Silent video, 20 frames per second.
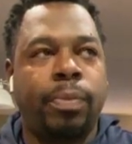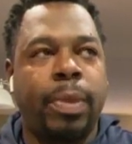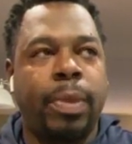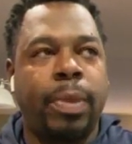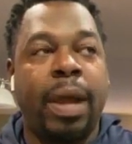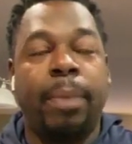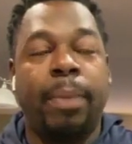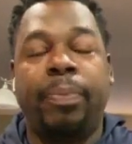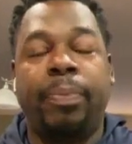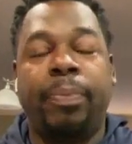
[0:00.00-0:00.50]

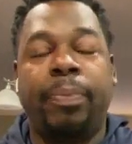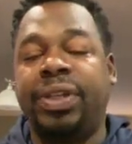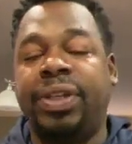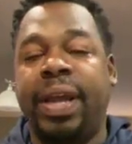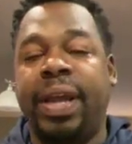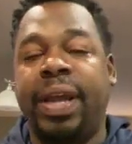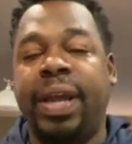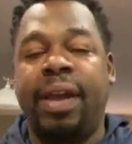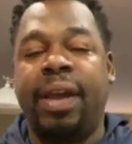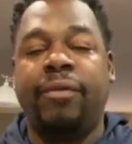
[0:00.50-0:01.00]
I
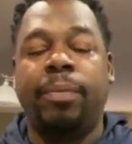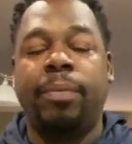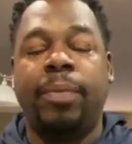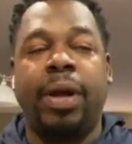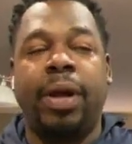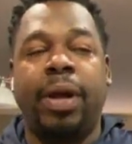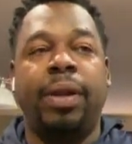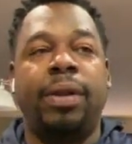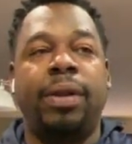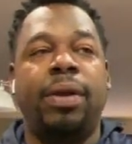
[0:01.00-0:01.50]
appreciate
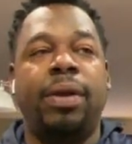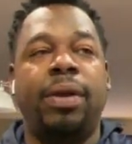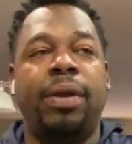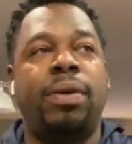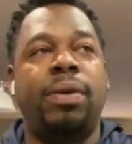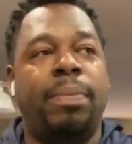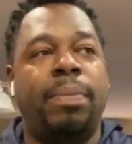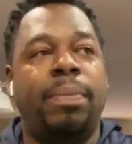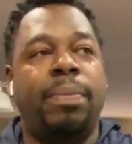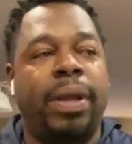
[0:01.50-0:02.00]
everybody, though.
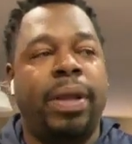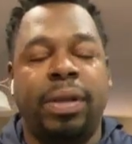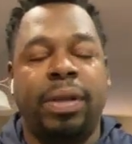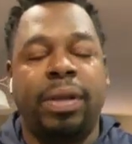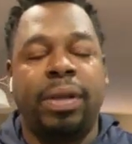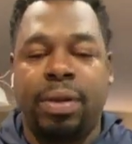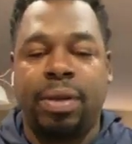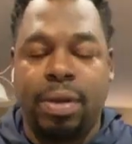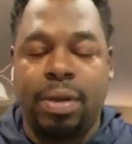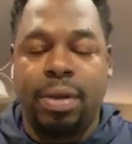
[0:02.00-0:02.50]
I mean,
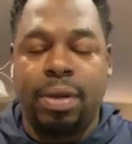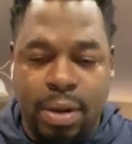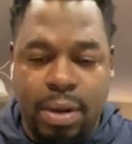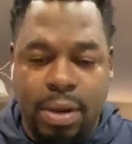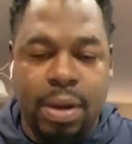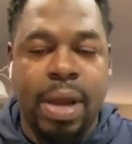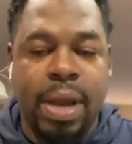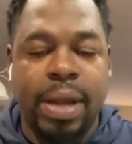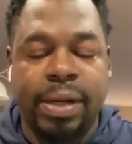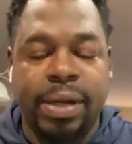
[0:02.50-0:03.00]

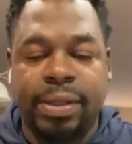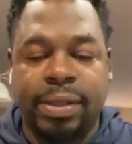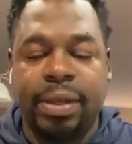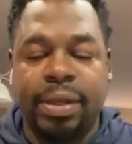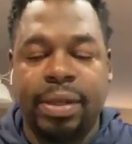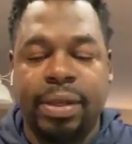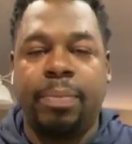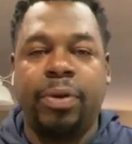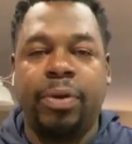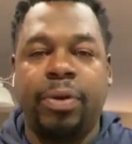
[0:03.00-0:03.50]
I
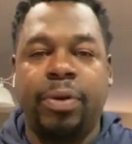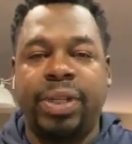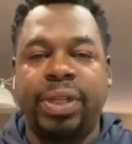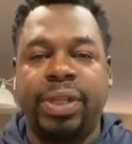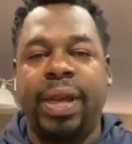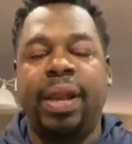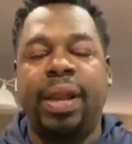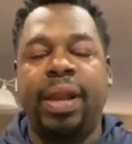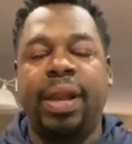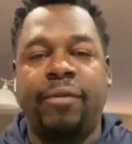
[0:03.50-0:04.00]
honestly
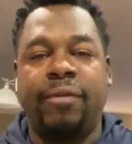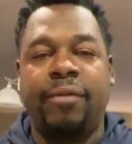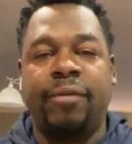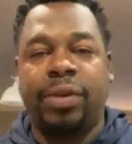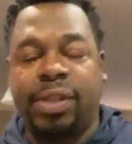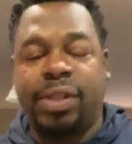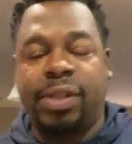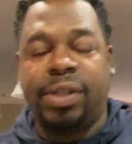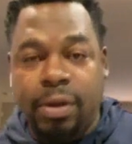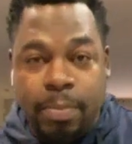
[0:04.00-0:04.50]
appreciate
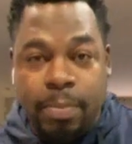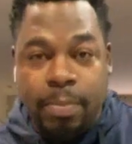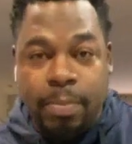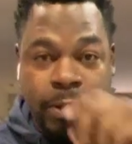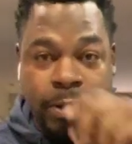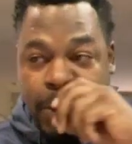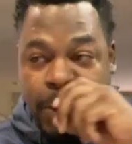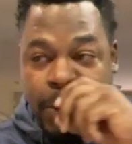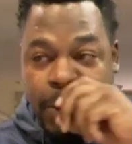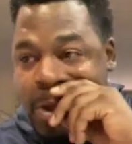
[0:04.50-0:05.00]
every single
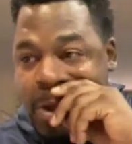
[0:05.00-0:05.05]
person.